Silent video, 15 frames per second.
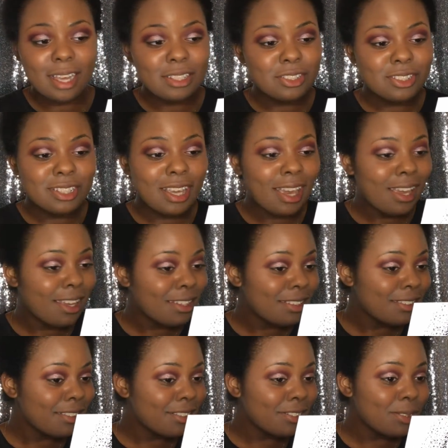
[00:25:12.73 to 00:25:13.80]
I just
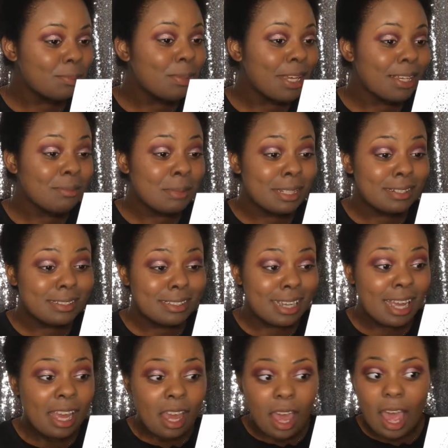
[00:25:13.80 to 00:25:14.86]
can't. There's pigment.
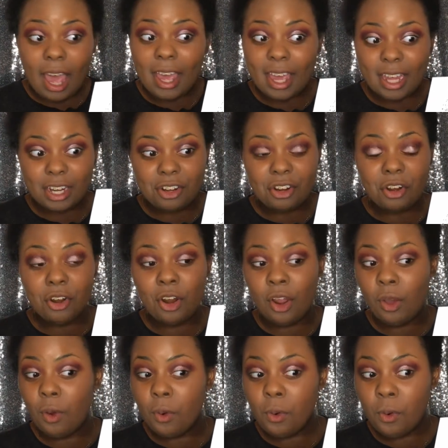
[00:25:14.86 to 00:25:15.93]
I had
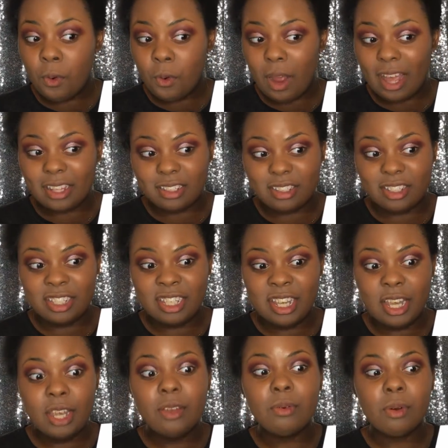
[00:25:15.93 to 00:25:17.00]

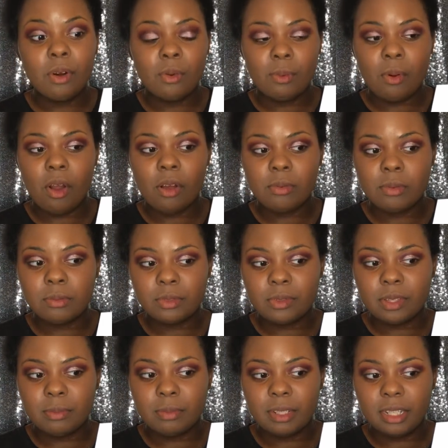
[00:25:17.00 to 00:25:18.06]
zero problems
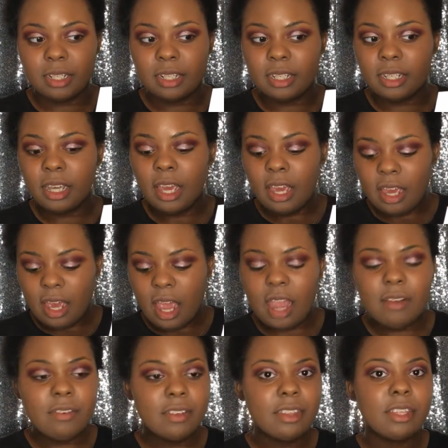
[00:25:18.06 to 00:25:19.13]
with the blending.
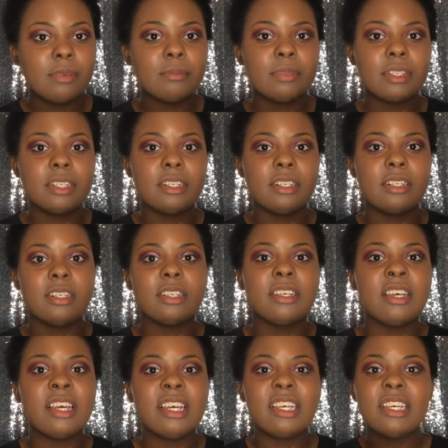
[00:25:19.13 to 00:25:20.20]
Everything blended
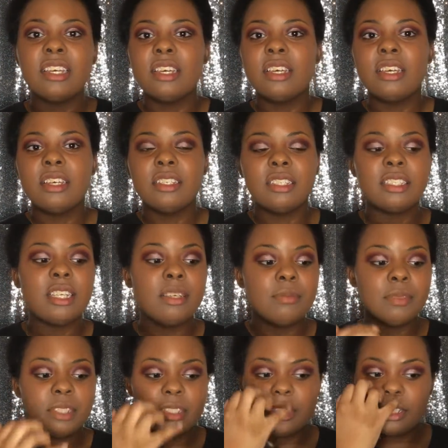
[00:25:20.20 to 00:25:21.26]

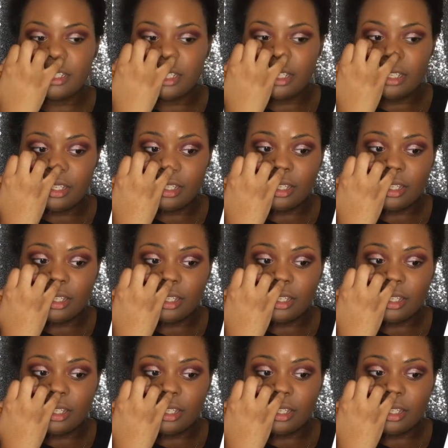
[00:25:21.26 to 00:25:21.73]
seamlessly.